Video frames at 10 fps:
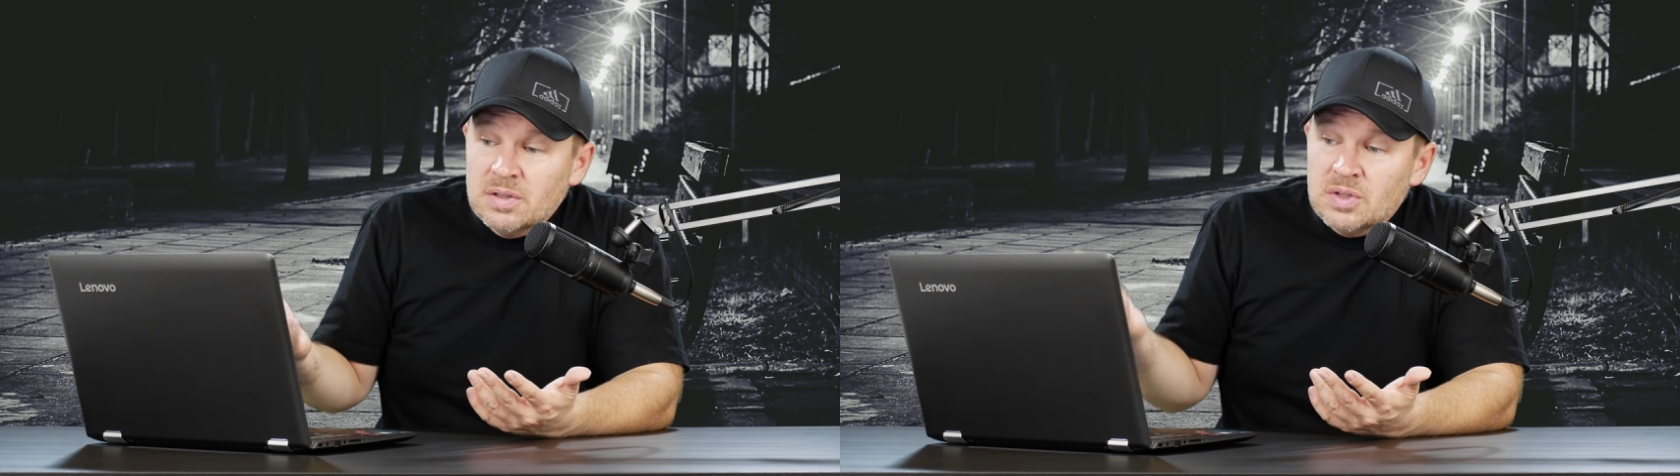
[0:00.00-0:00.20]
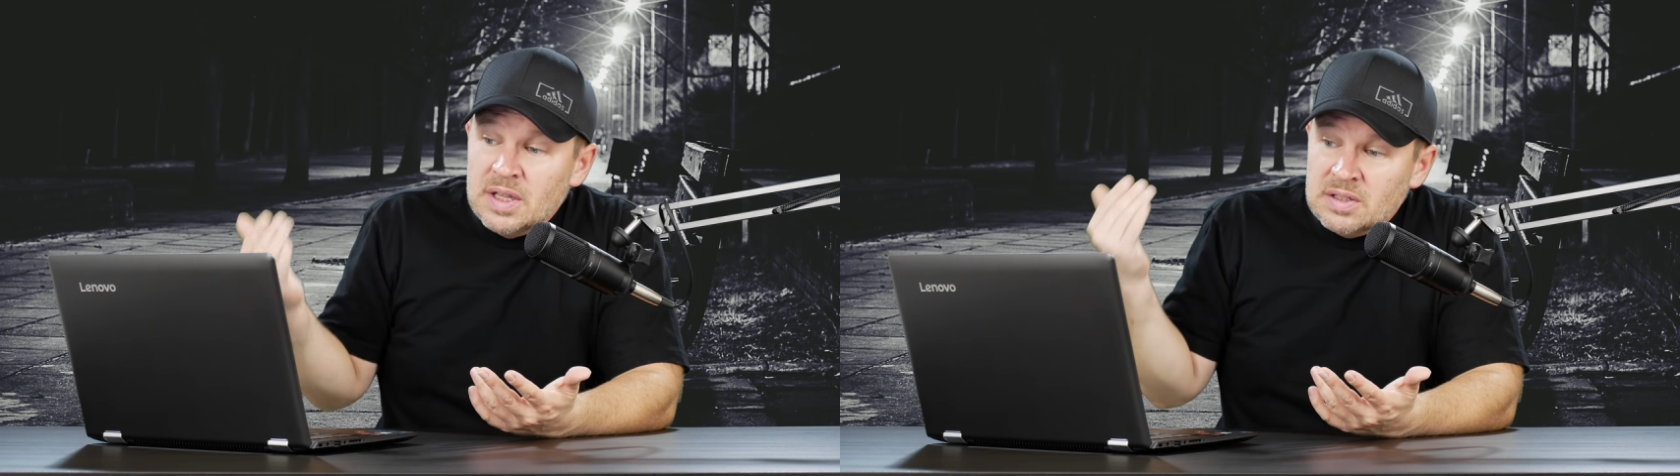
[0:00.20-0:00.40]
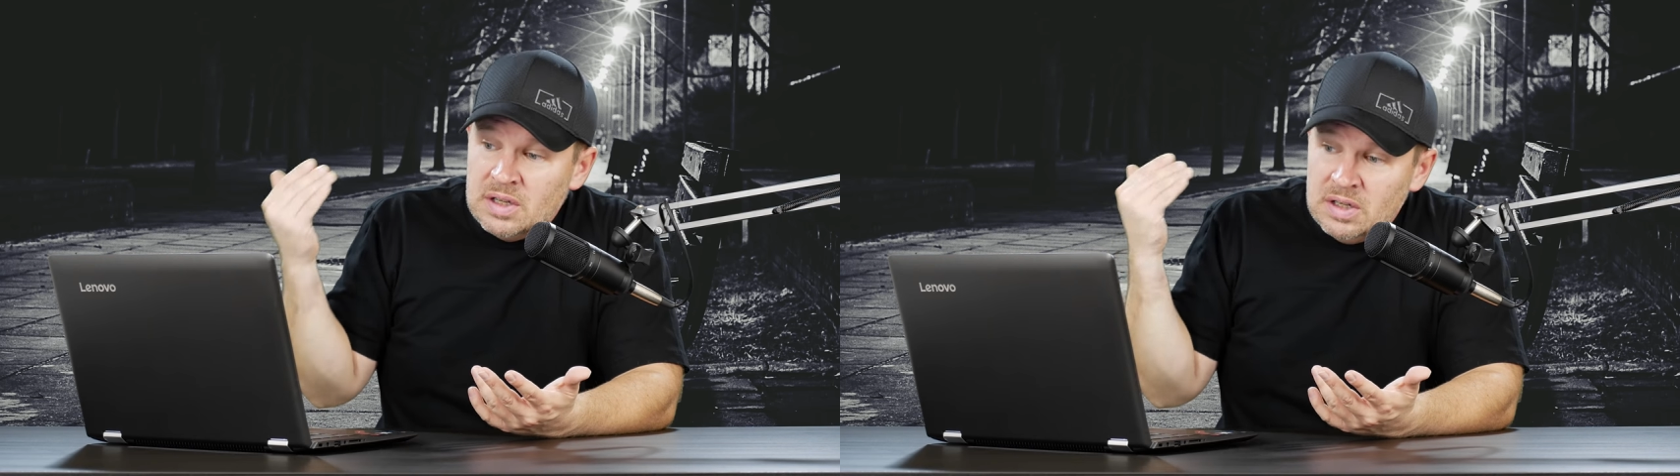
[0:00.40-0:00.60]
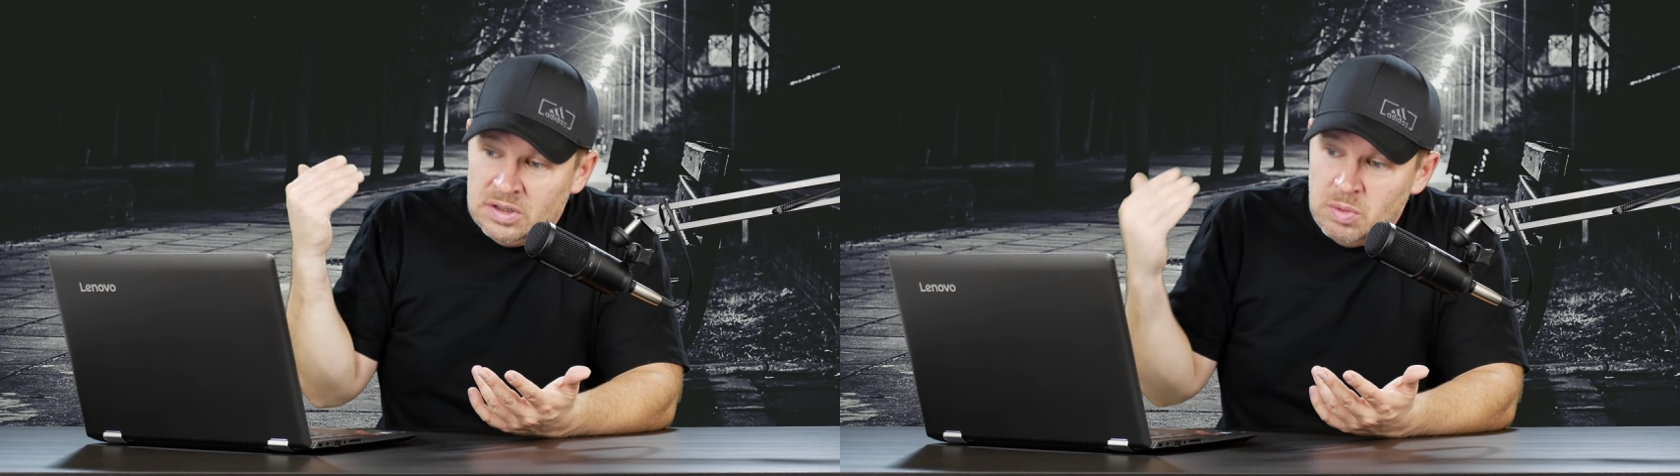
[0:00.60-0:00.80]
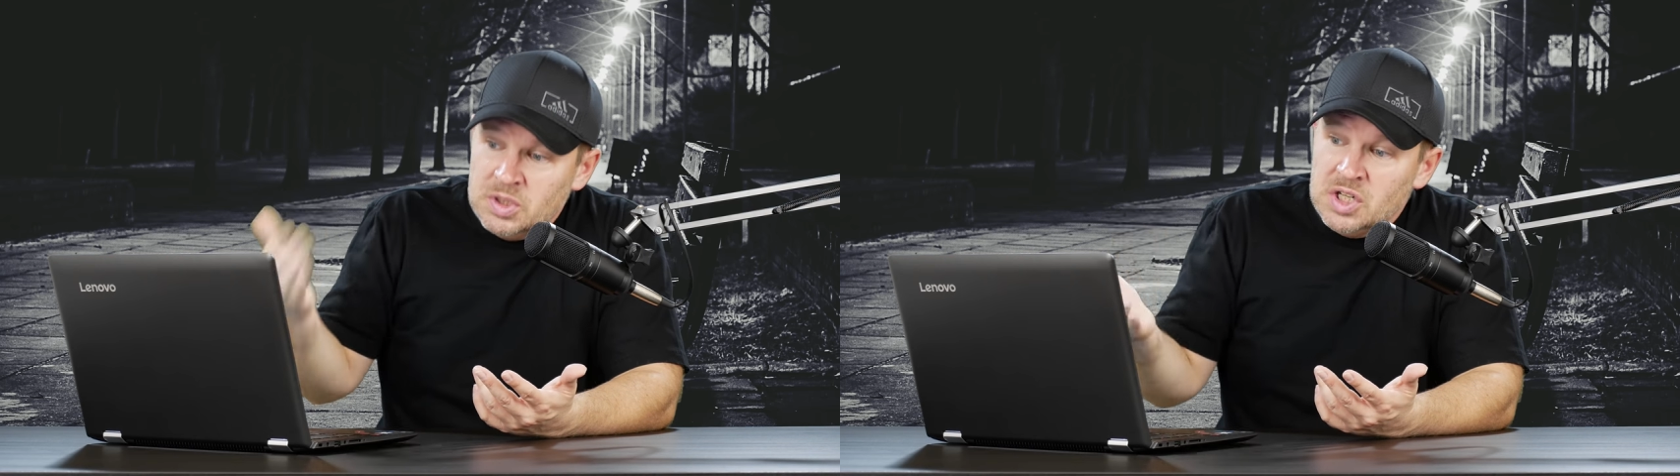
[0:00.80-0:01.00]
So that's going to
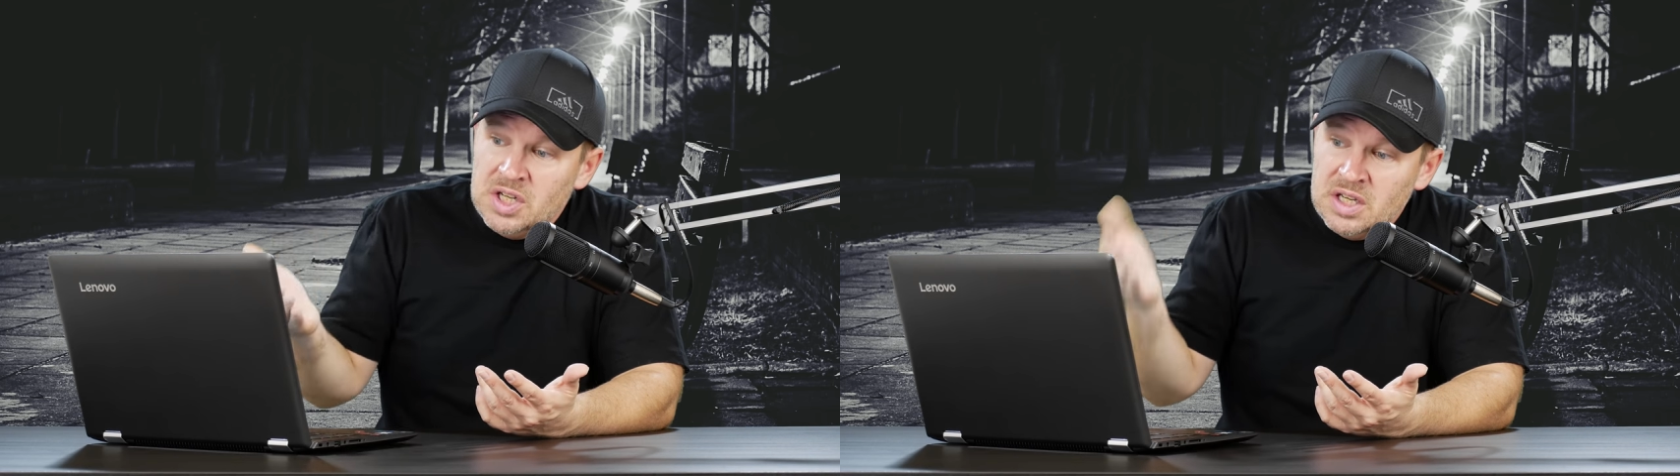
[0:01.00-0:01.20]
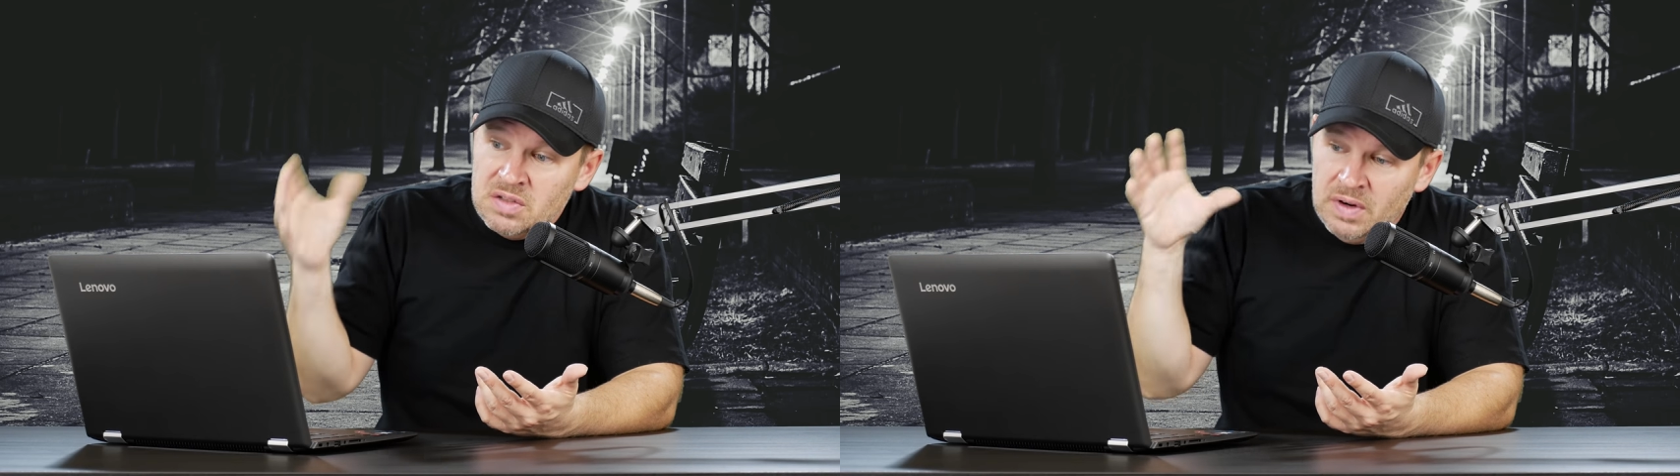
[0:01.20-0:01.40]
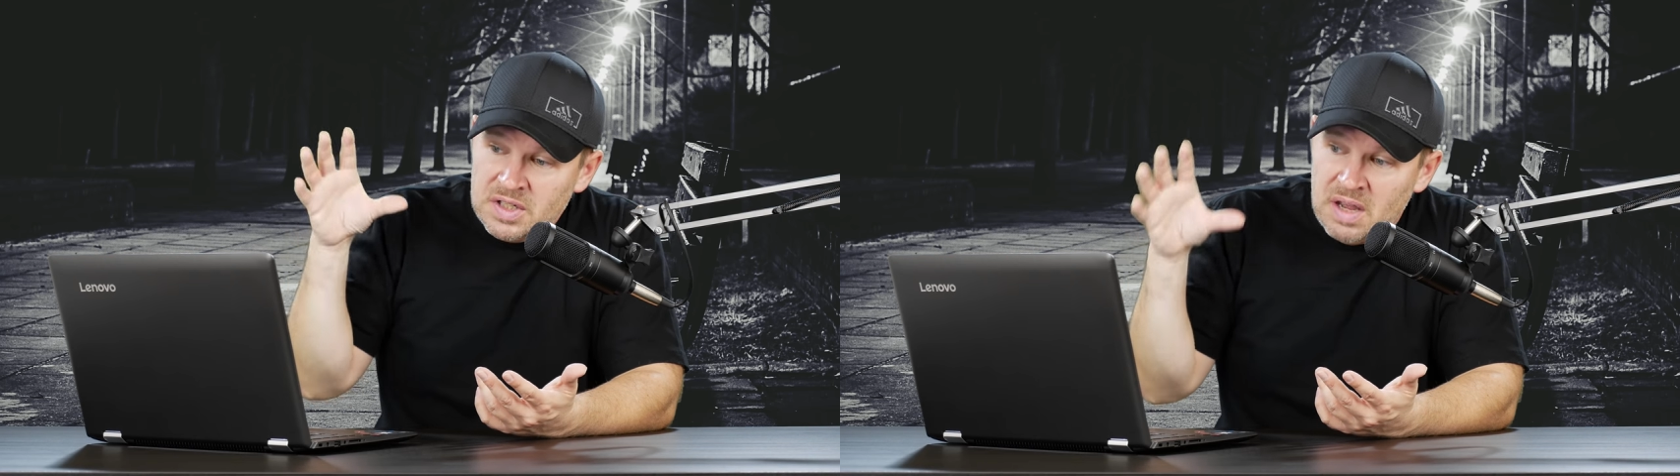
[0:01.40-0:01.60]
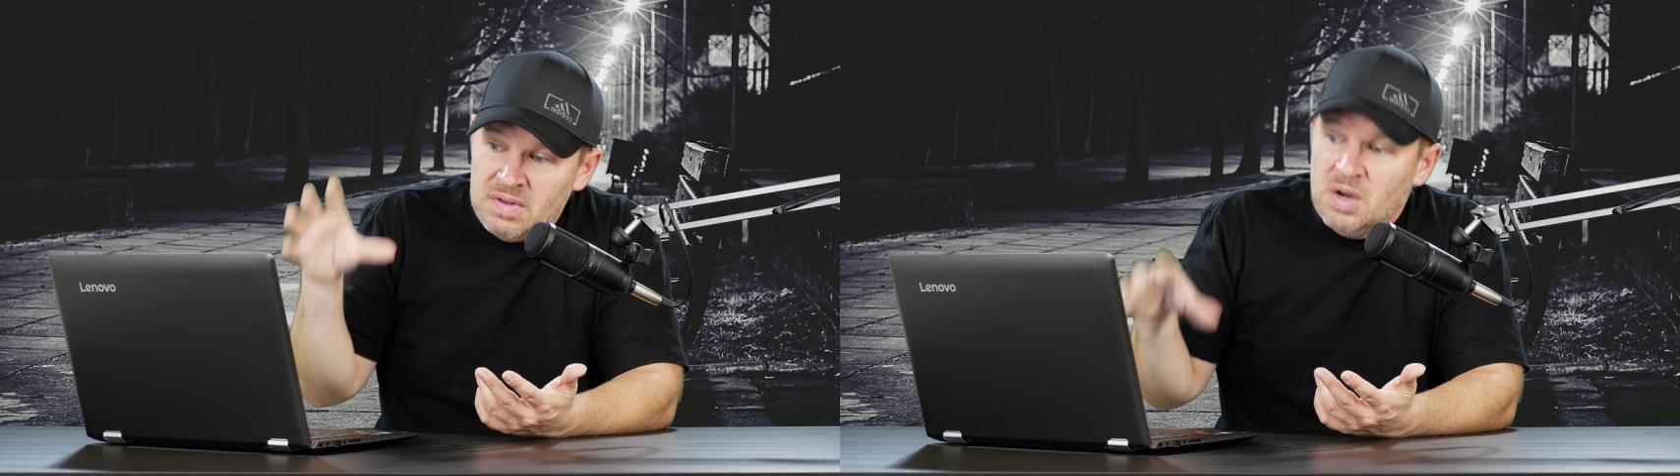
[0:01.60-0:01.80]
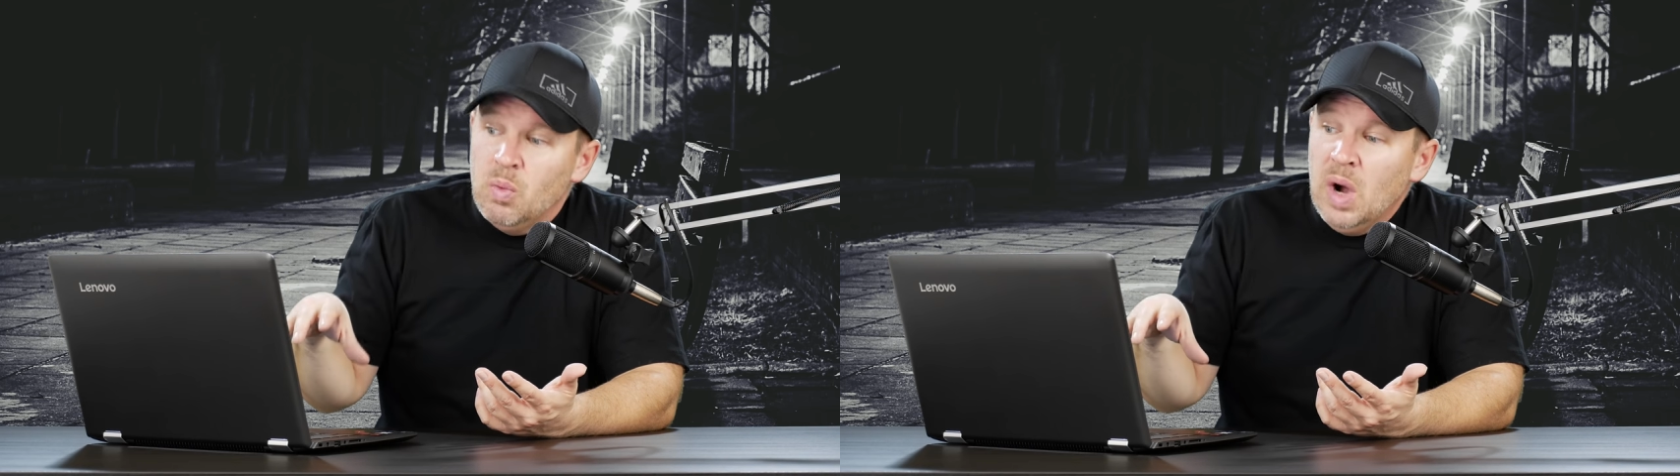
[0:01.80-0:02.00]
do what you need as far as
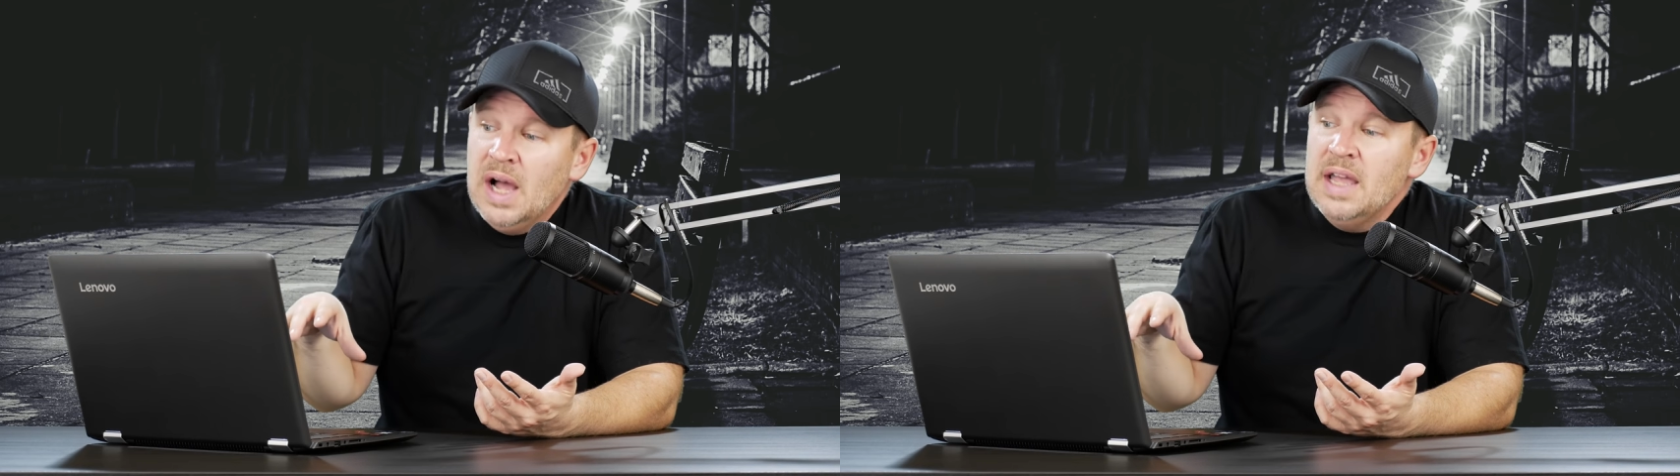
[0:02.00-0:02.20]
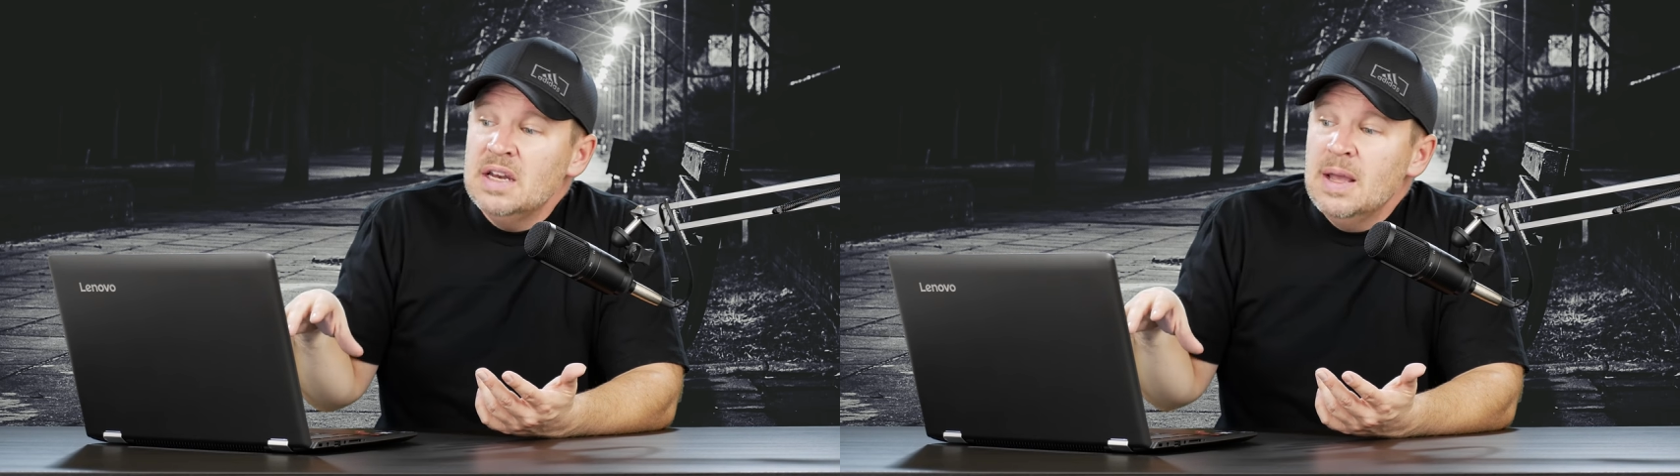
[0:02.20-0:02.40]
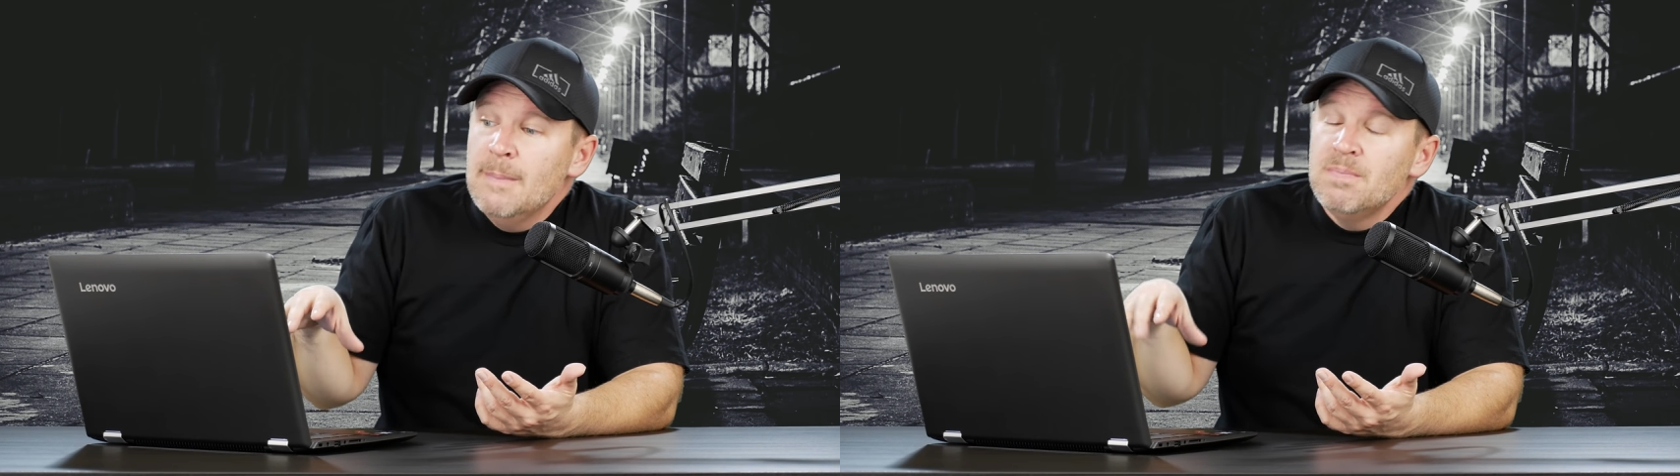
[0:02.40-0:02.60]
having a wide.